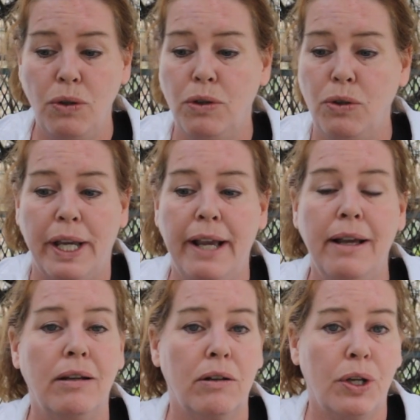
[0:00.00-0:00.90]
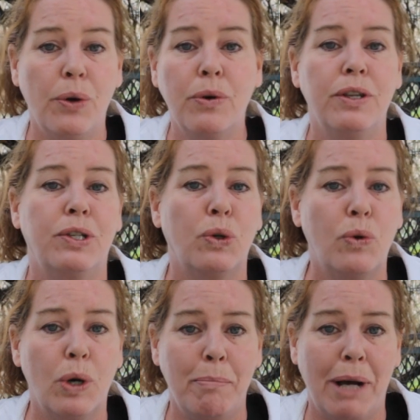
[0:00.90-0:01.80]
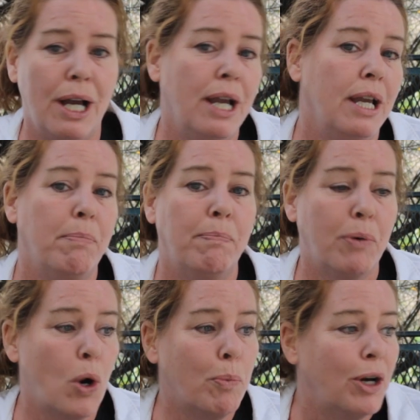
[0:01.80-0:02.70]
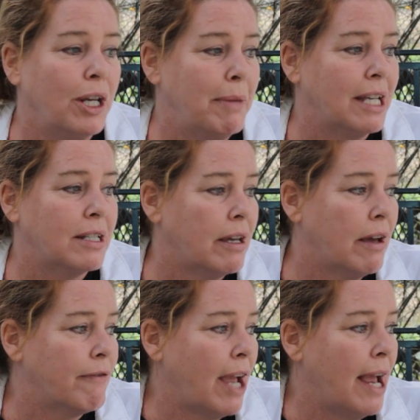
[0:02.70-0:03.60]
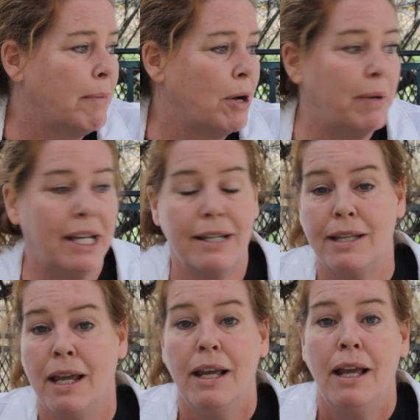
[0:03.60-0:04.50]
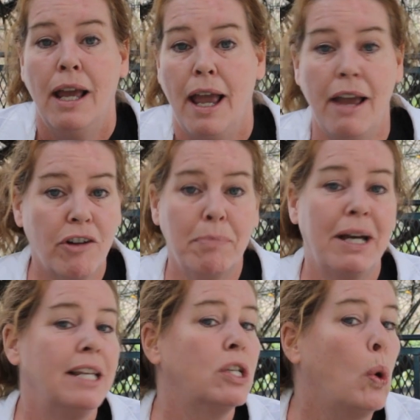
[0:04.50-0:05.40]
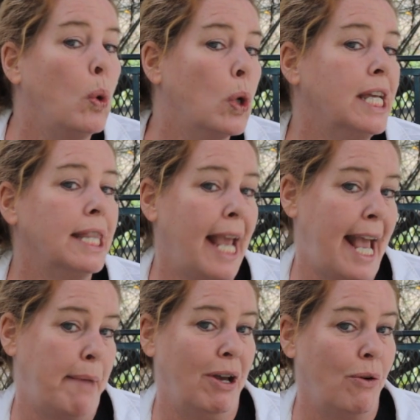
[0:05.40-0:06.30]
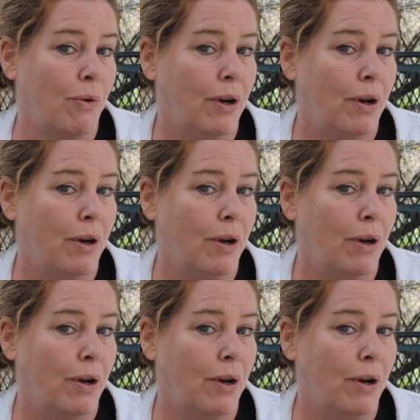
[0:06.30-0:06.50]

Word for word: you, can't go to the store and buy appropriate amounts of ammo because everybody's hoarding the ammo,